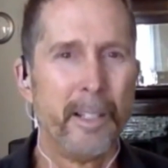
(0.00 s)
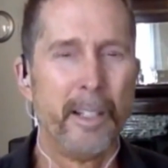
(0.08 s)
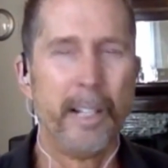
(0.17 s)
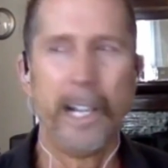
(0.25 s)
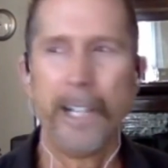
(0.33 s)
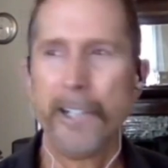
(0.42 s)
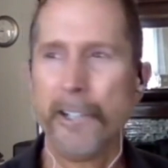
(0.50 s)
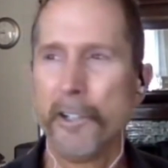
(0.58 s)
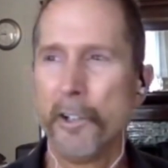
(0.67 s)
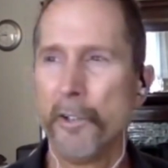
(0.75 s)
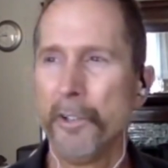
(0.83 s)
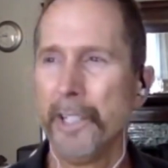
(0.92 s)
and could
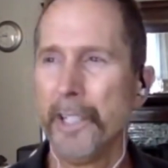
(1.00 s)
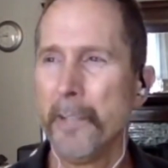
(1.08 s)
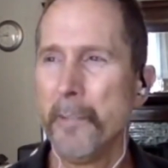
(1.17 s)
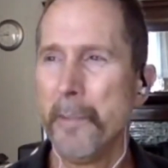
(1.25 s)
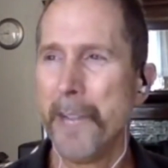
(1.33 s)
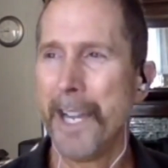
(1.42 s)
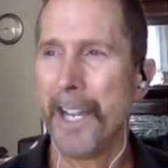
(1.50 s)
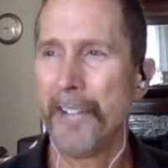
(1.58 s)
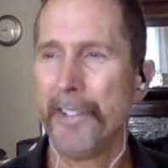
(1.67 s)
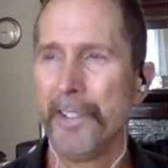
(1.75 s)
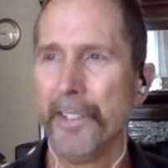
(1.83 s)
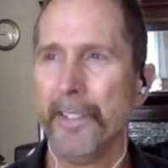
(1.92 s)
only
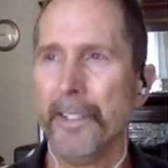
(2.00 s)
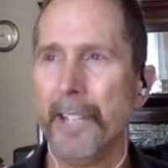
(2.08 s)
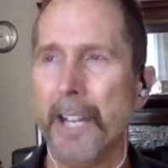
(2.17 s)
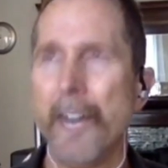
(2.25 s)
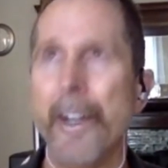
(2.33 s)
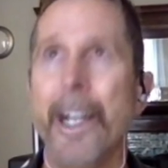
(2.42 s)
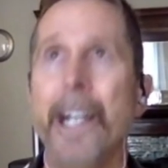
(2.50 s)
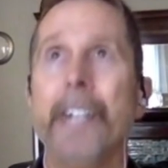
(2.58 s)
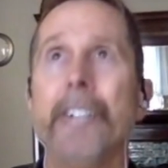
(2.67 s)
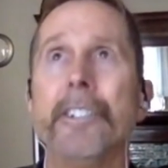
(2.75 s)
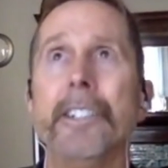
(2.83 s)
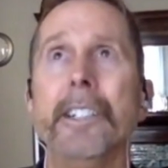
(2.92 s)
imagine how
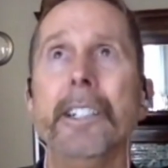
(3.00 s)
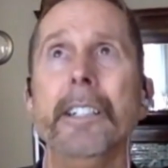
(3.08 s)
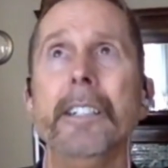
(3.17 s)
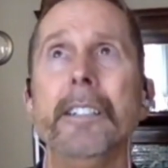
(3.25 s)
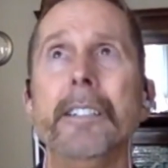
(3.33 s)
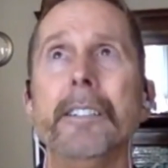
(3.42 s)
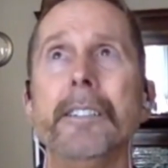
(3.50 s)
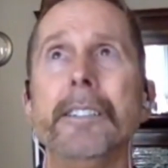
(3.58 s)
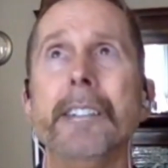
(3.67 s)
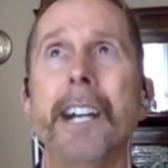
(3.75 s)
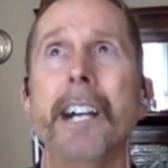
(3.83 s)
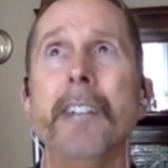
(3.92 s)
angry
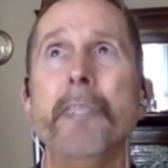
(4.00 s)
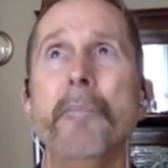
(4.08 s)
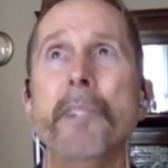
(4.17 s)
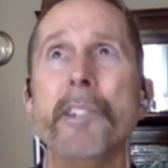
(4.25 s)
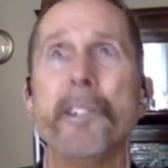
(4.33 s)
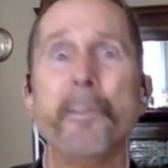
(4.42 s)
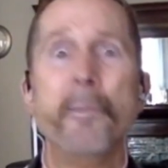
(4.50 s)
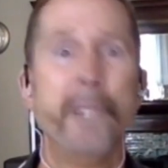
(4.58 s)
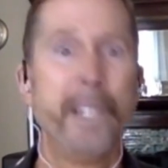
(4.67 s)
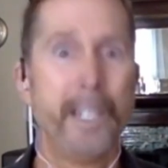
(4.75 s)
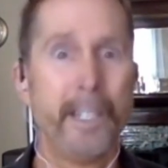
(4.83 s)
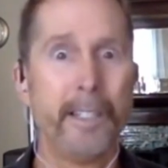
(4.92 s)
God must
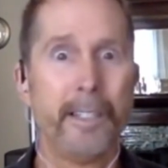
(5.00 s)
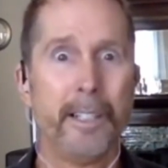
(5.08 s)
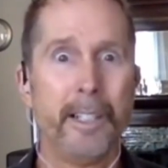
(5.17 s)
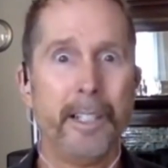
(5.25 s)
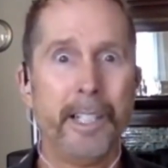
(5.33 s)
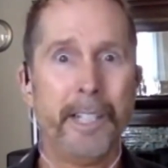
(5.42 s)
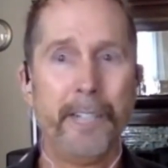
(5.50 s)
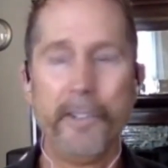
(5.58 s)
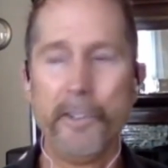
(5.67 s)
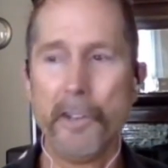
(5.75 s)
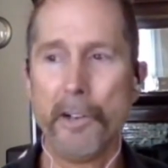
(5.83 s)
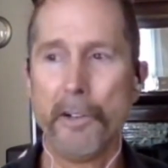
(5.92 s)
be,
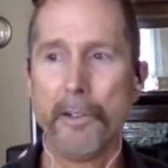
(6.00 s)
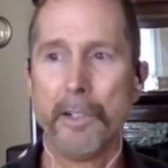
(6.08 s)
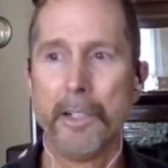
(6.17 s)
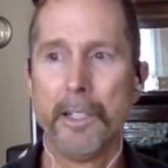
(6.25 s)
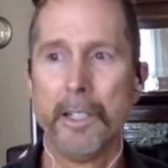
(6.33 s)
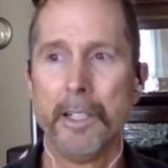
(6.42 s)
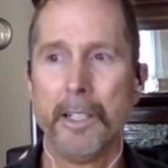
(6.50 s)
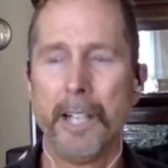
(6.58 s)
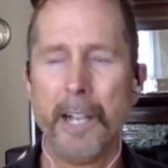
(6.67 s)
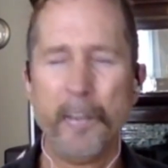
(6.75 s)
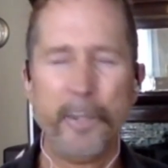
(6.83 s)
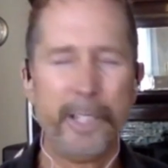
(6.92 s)
even though
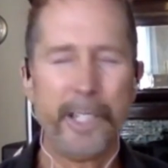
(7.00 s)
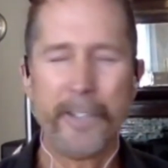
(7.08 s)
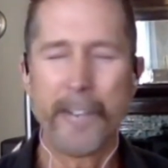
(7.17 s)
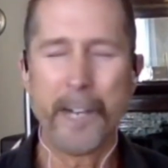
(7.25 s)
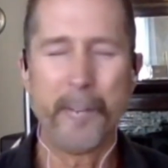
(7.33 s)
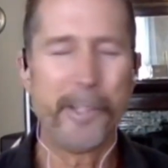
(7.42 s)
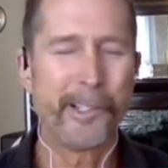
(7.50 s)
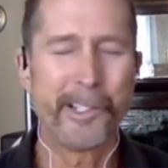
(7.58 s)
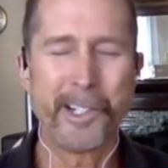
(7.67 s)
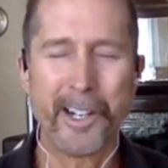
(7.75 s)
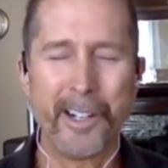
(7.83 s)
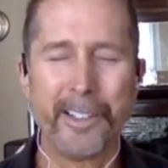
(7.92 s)
I believe I'm his
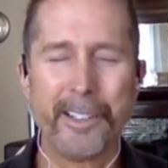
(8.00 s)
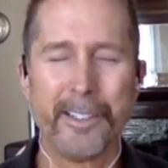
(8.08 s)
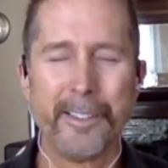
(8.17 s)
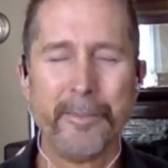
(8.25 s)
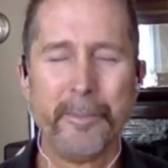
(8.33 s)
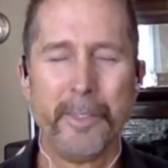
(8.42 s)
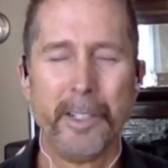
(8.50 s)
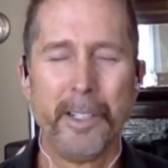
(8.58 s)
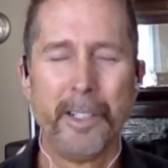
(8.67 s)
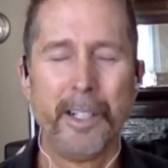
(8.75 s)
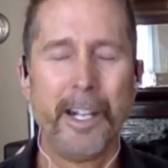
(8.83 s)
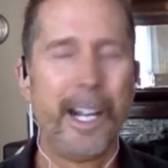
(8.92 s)
daughter.
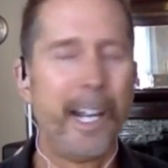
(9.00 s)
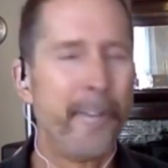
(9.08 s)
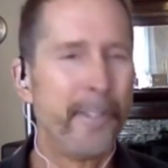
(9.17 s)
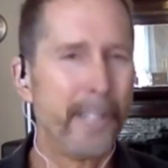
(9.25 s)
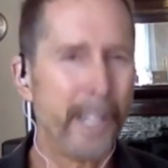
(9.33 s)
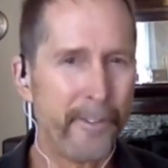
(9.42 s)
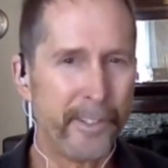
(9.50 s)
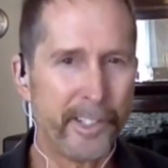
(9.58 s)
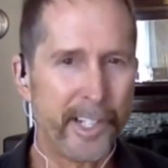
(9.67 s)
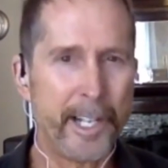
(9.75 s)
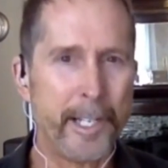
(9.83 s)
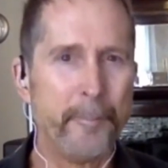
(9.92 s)
I have a life of
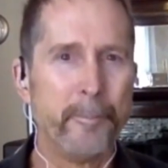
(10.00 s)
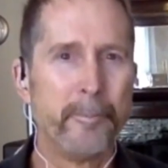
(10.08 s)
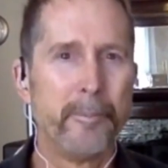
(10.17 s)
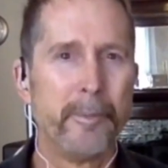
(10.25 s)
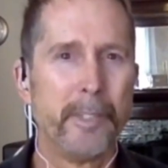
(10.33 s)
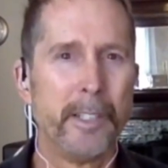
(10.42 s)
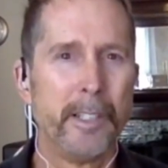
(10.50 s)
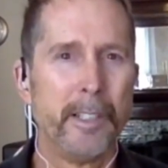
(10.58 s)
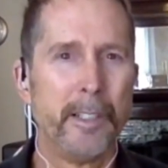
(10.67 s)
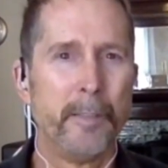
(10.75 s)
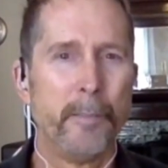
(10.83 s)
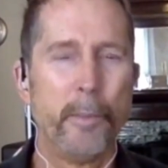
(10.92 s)
shame.
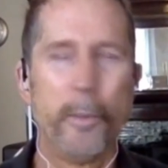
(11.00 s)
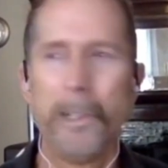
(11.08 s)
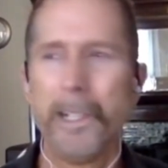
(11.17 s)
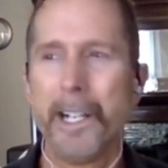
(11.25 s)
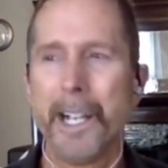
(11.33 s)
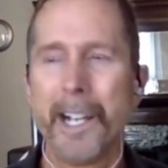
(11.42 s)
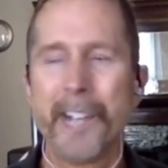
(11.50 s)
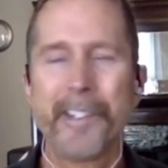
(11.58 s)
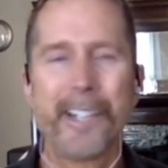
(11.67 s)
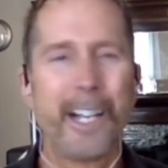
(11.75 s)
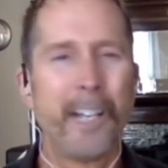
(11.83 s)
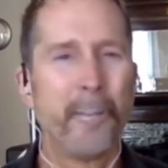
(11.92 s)
But when I asked
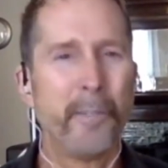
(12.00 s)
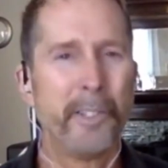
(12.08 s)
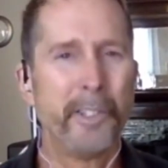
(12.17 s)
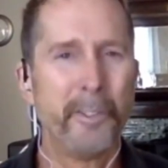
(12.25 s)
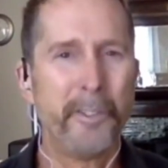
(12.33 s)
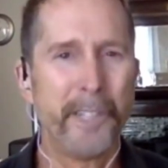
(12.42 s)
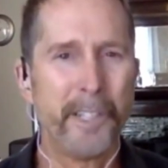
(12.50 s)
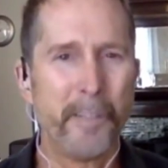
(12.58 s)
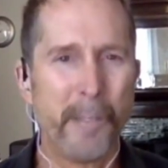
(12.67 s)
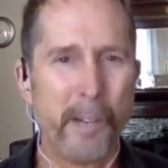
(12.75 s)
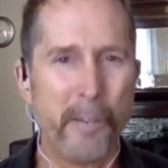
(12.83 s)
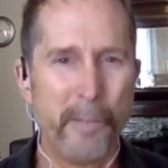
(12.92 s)
God, what do you feel
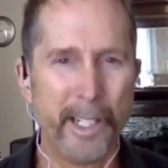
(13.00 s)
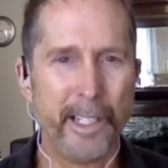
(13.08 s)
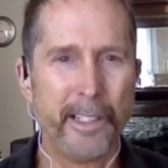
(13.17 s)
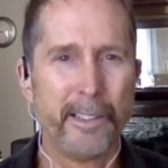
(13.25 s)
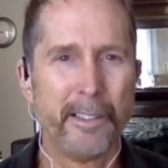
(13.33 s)
about me?